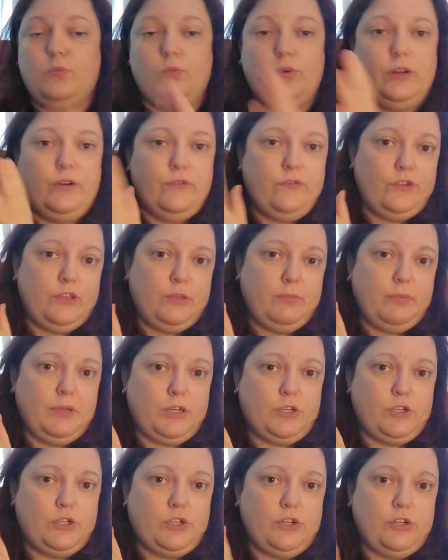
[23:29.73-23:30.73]
1 for the
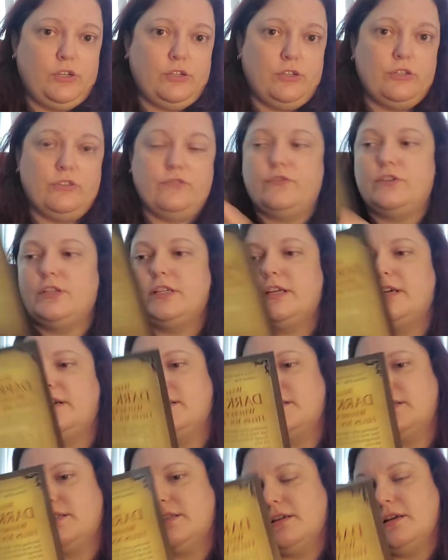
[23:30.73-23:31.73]
picture and 2 for
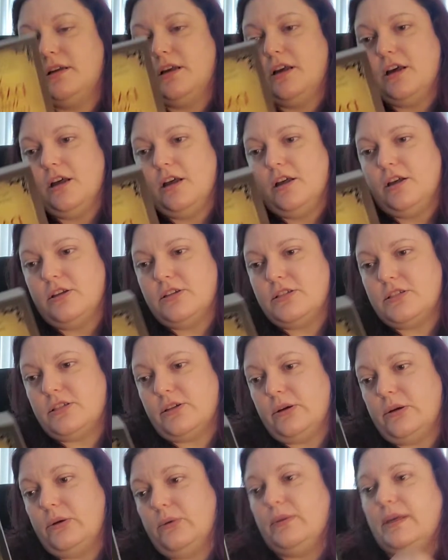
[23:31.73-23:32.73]
text.
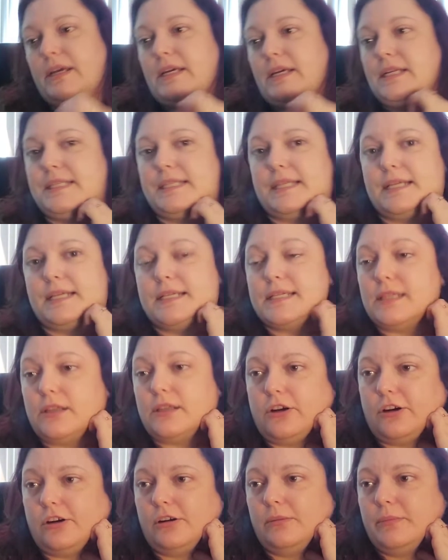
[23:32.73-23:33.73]
So like it says, the
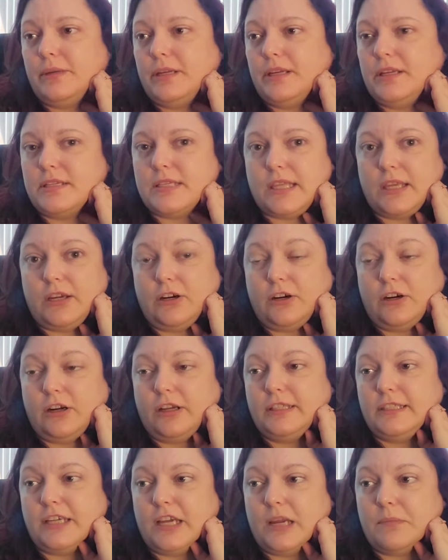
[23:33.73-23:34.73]
Hermit is the
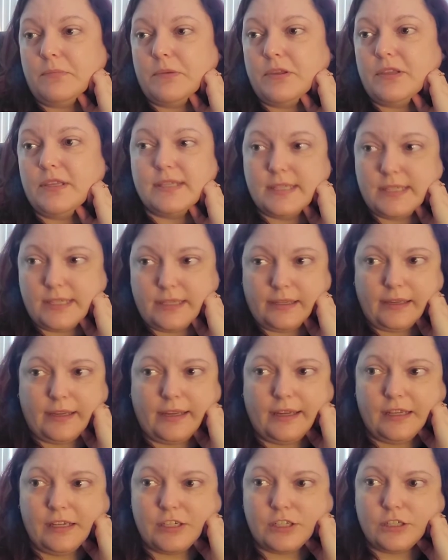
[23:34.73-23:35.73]
archetype of the
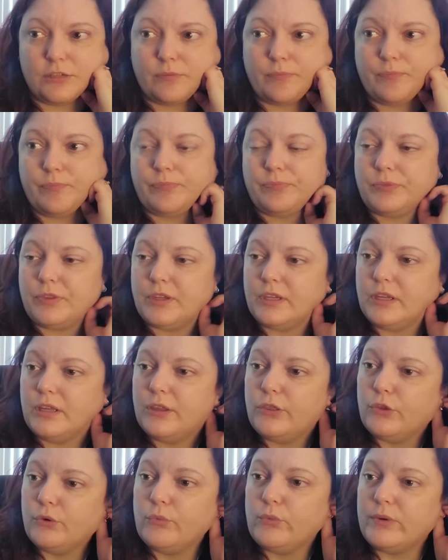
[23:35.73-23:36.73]
sage.
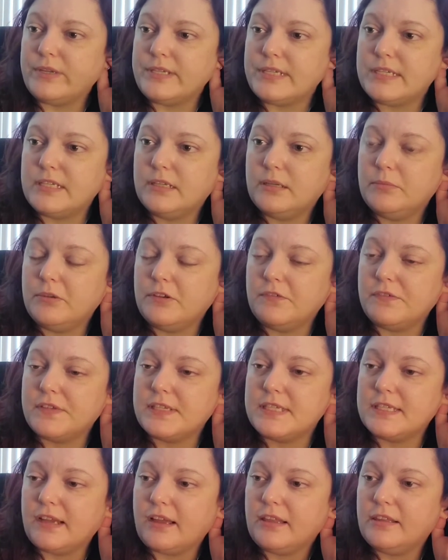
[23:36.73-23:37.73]
The wisdom of
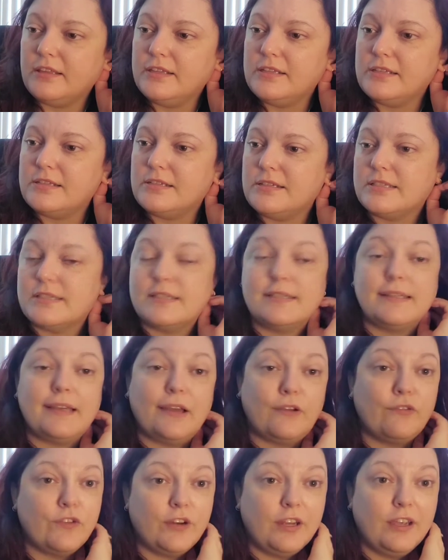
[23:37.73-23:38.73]
silence is
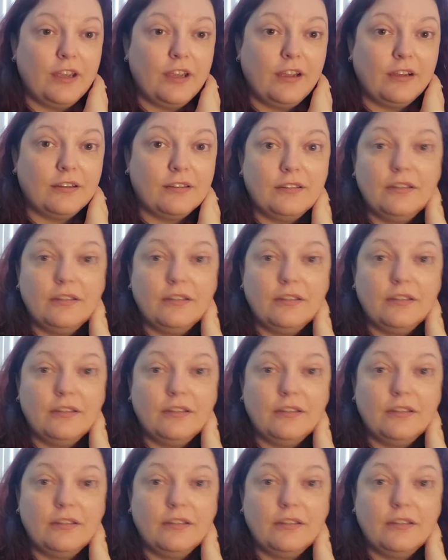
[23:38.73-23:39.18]
deafening.